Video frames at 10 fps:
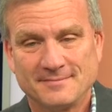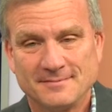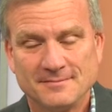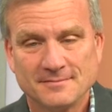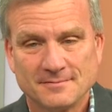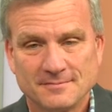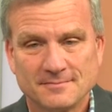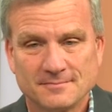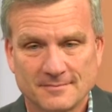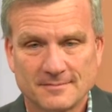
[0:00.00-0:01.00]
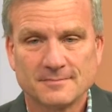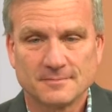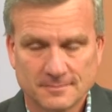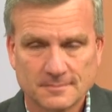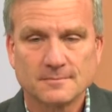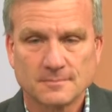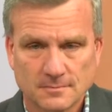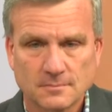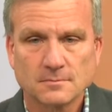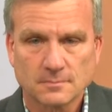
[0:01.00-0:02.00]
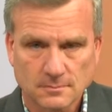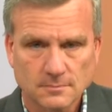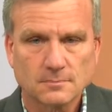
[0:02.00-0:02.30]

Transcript: (not speaking)